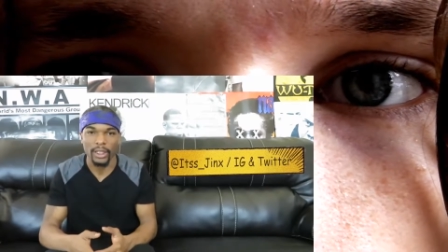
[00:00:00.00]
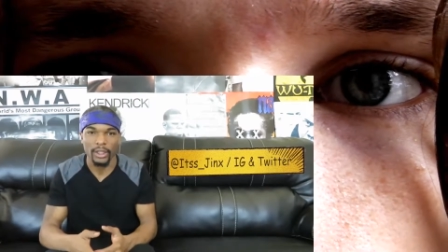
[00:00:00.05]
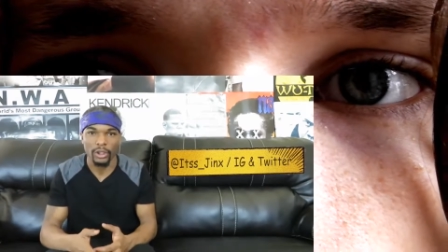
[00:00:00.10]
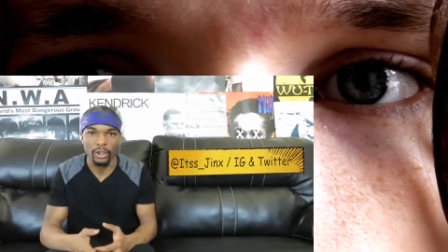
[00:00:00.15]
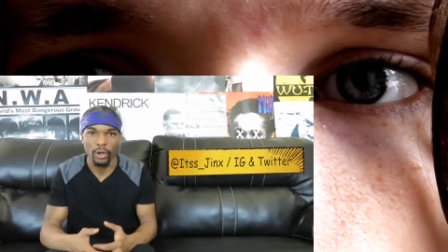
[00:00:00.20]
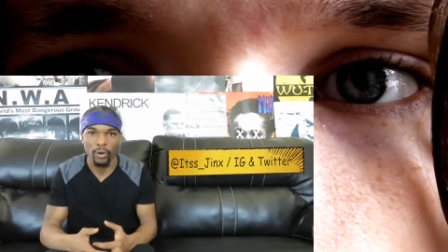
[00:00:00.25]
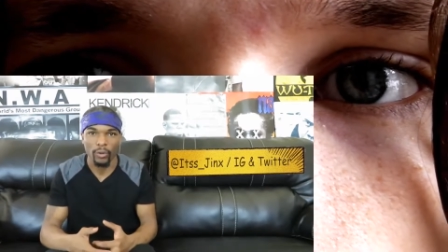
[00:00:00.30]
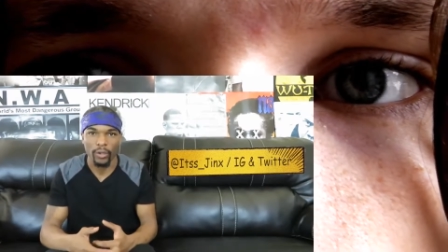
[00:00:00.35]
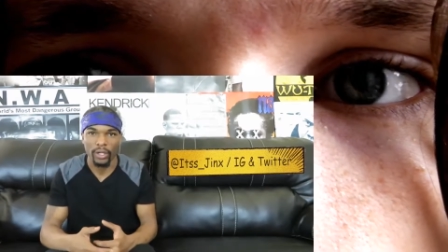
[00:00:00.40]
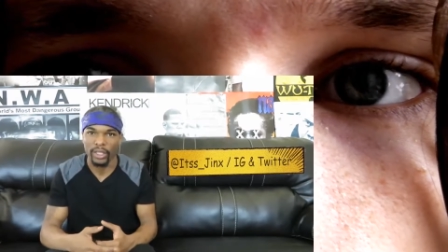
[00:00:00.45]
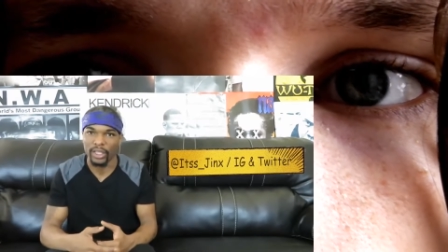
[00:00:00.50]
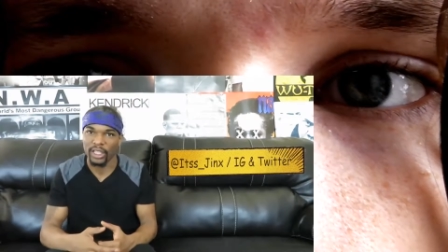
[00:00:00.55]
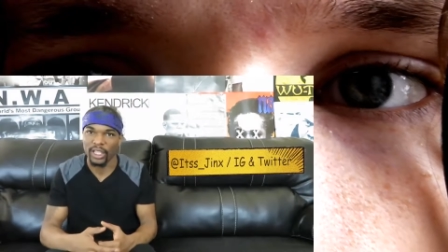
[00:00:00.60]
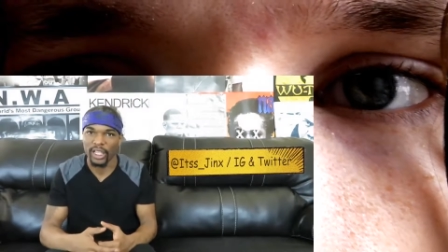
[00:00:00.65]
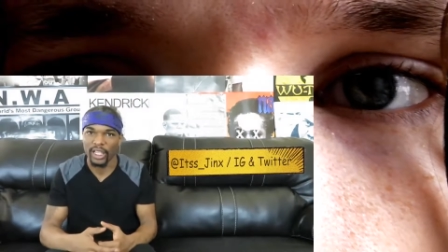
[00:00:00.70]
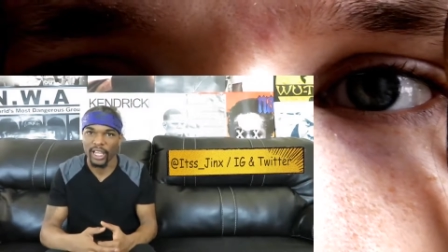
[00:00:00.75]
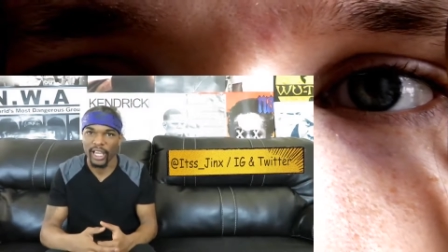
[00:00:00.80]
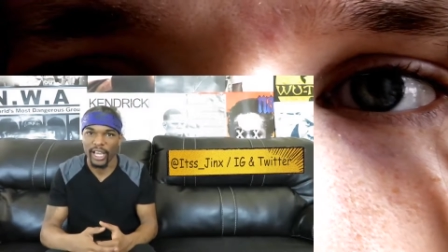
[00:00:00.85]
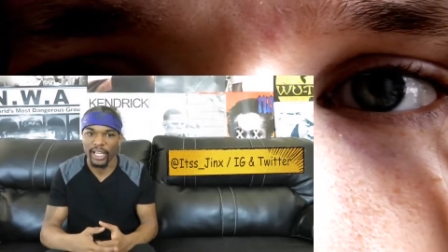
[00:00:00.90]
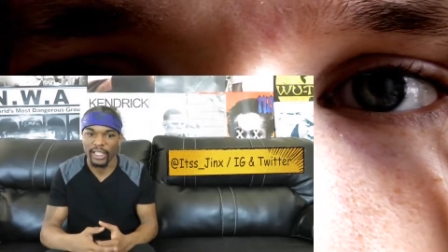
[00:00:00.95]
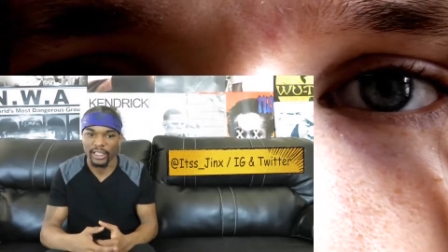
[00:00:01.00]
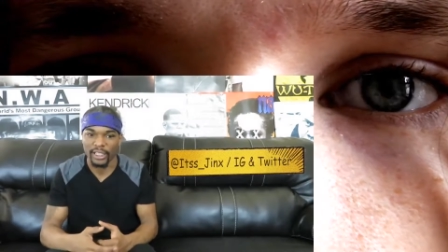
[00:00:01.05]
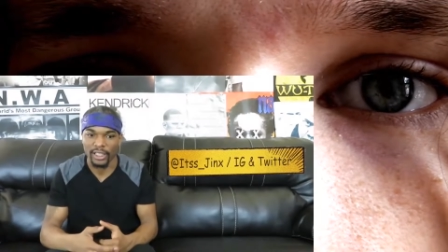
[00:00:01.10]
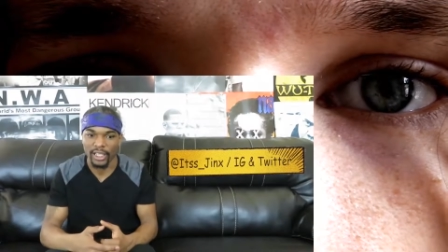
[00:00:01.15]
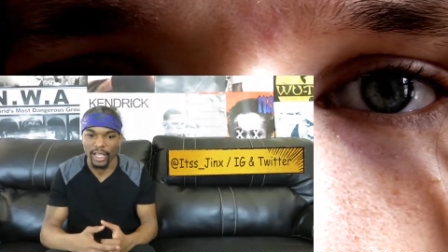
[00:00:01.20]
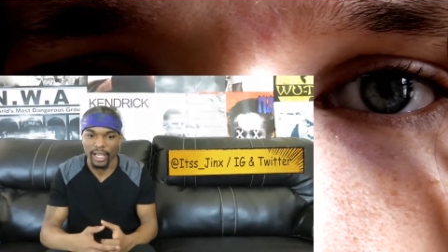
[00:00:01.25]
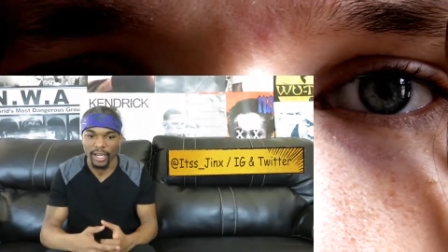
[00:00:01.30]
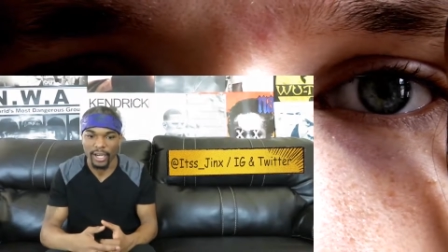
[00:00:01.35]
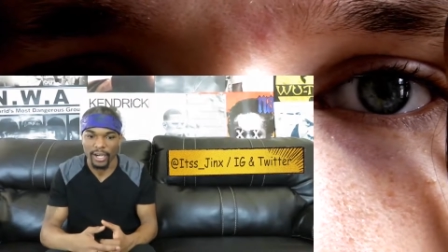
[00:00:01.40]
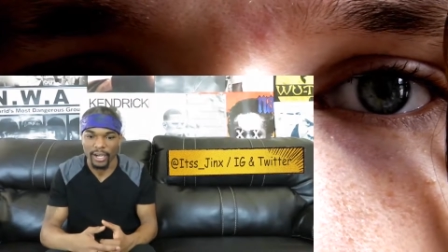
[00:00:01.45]
the joke and then catch
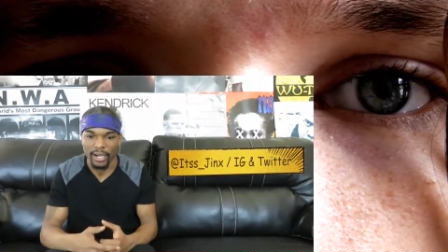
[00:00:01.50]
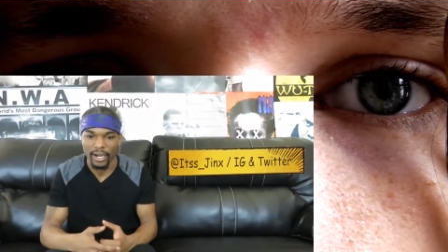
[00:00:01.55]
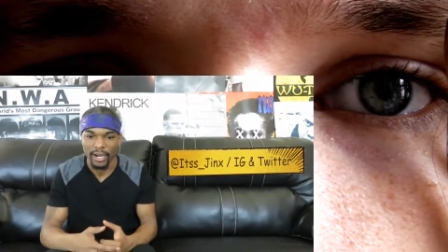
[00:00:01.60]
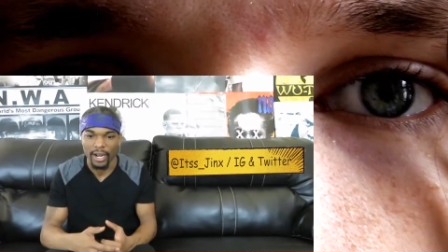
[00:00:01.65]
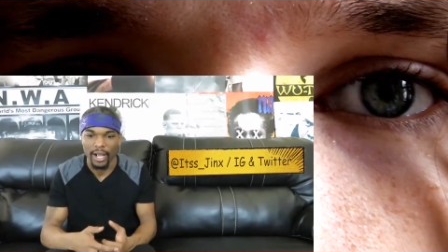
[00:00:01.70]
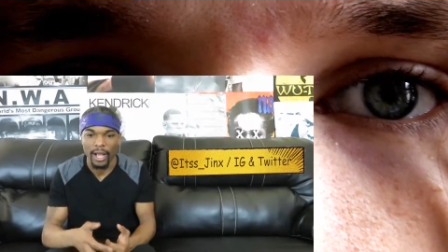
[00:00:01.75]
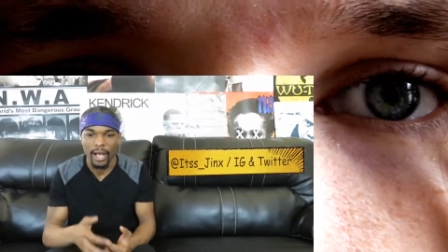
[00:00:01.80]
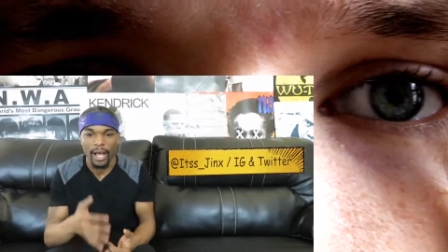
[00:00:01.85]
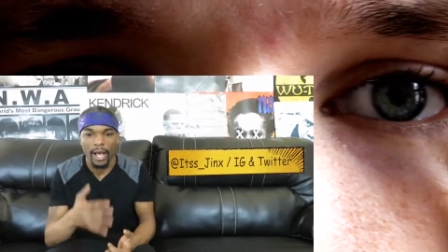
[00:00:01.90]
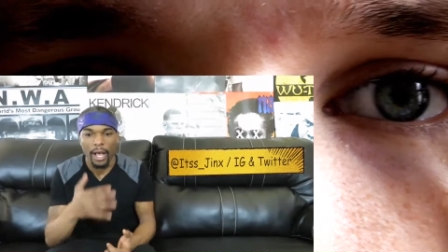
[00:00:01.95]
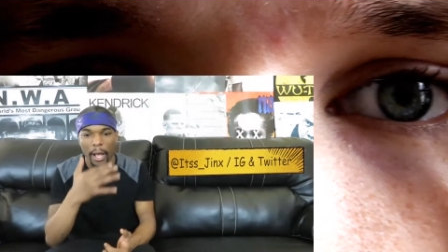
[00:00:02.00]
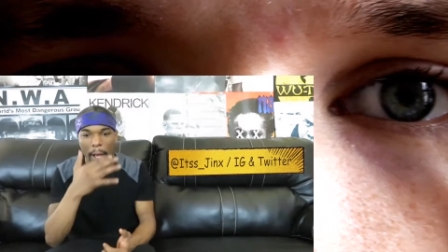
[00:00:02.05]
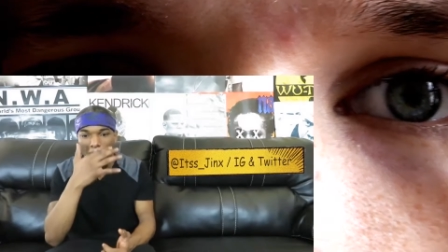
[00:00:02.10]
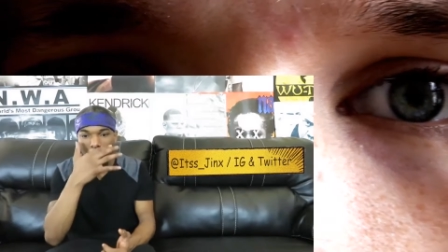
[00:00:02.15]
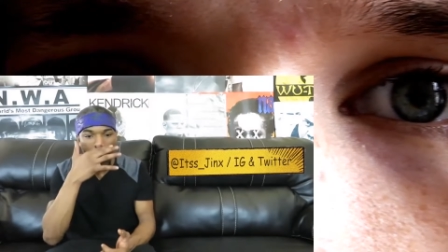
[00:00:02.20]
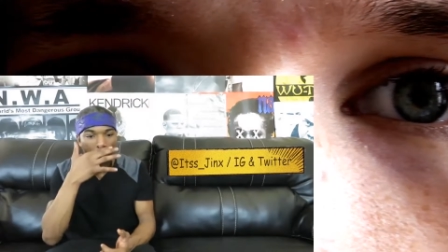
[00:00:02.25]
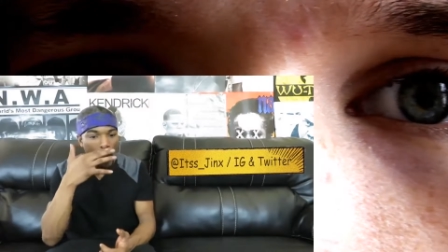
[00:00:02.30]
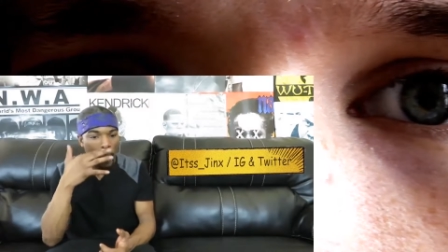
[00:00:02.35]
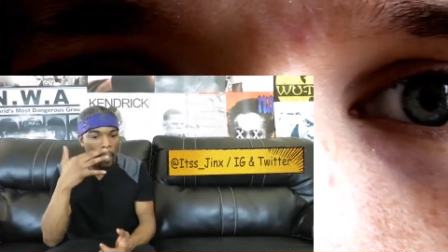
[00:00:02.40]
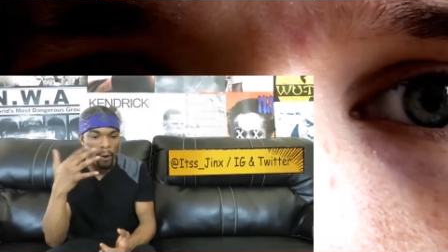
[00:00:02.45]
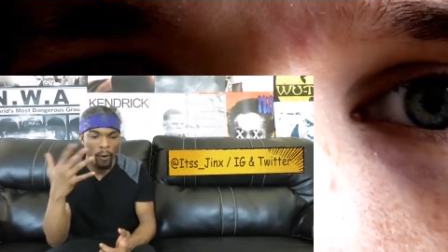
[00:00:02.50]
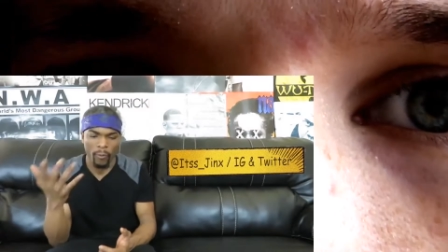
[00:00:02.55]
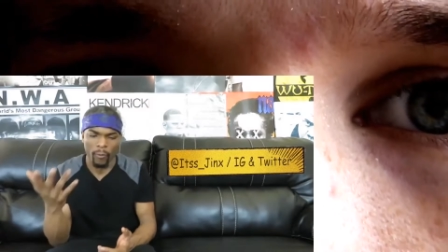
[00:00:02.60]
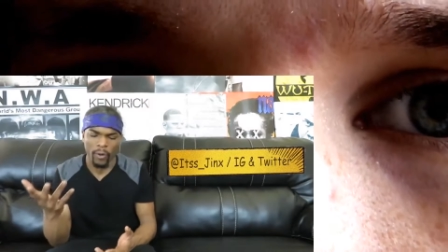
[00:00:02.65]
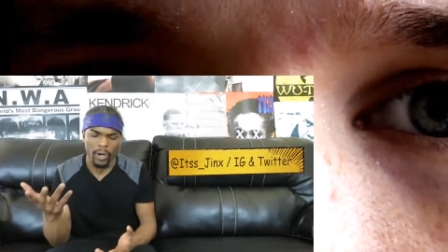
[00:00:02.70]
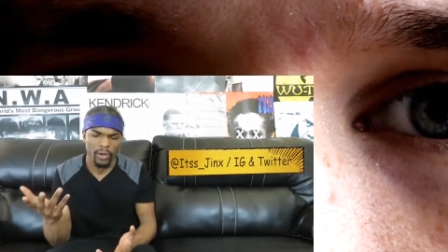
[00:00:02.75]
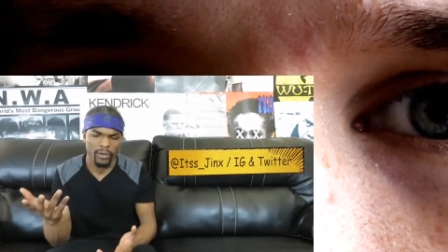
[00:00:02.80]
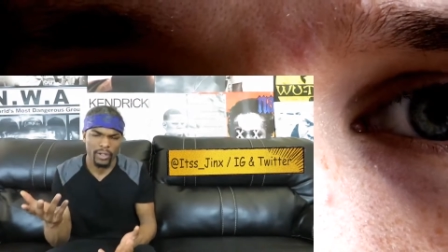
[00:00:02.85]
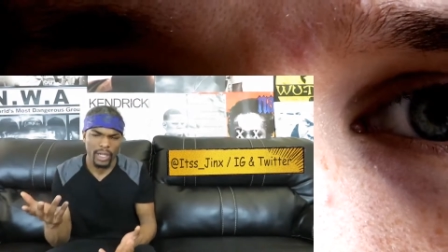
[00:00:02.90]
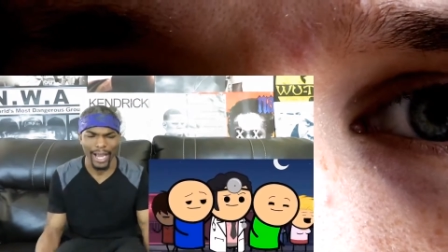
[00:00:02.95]
it later.
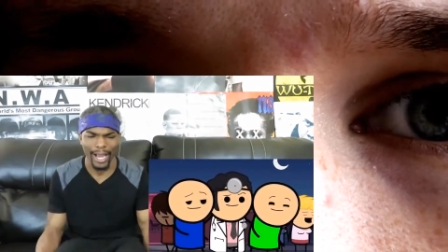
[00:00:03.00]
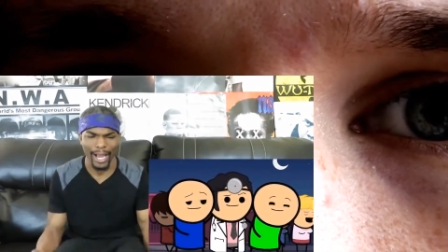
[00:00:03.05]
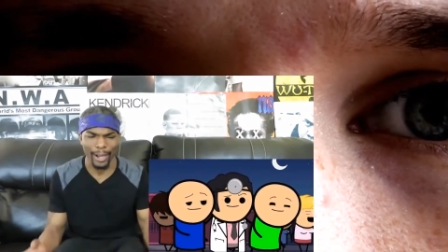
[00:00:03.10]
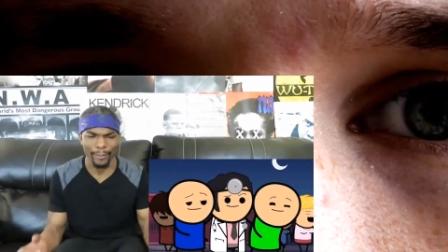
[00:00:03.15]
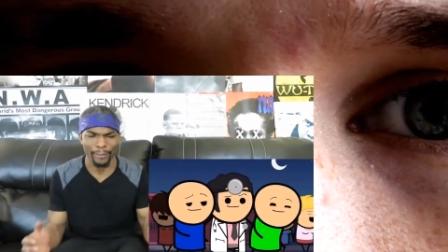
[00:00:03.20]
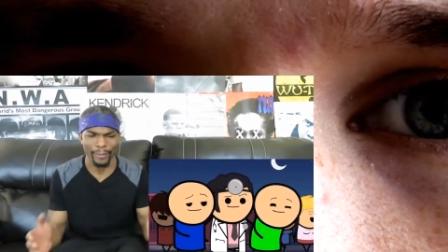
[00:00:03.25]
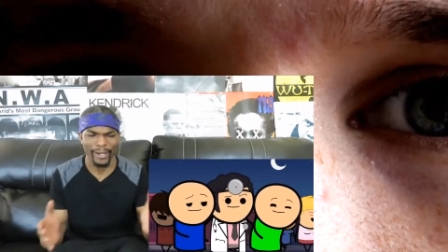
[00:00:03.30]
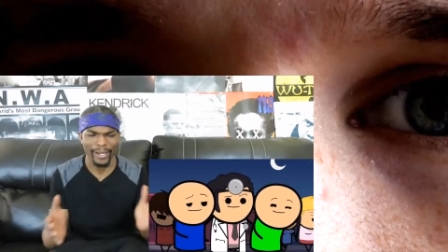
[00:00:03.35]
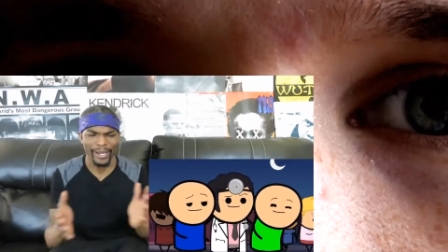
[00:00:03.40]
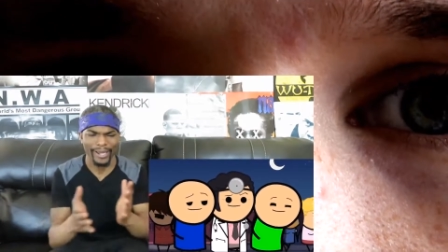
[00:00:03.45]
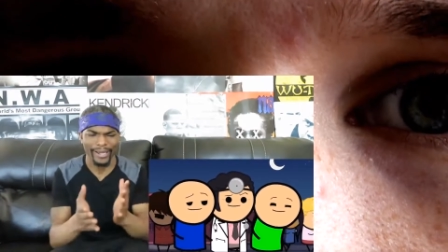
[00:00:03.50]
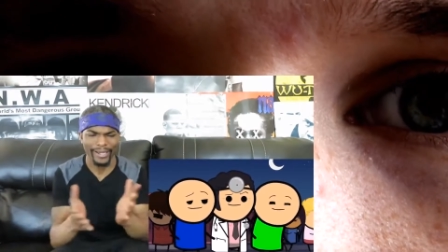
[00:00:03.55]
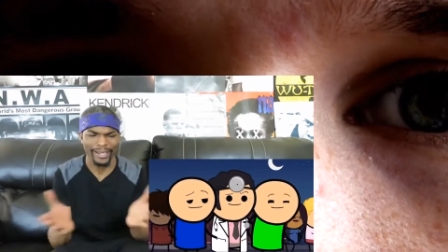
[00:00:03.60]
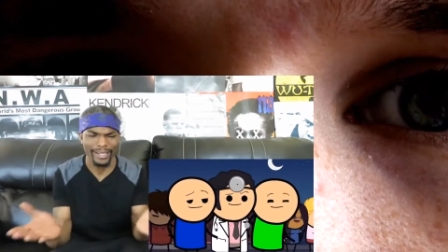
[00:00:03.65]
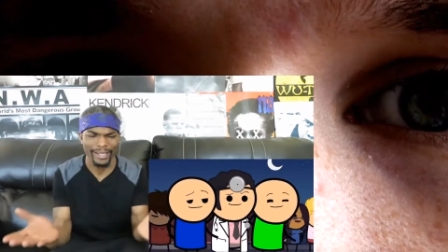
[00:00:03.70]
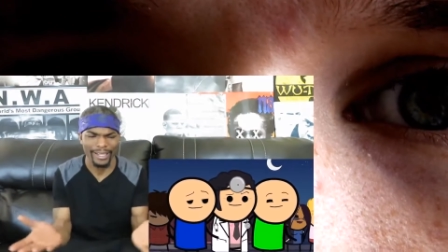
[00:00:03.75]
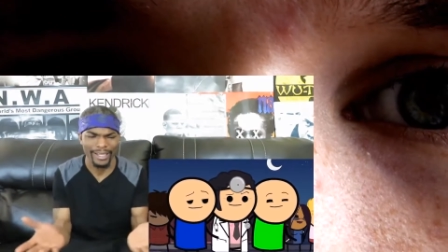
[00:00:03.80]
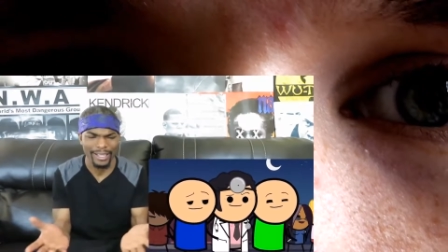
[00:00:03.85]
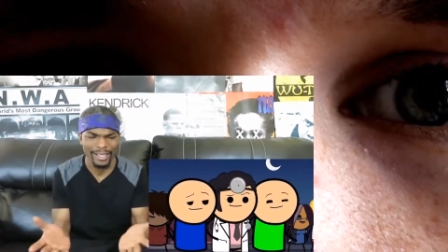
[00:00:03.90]
Oh, what happened?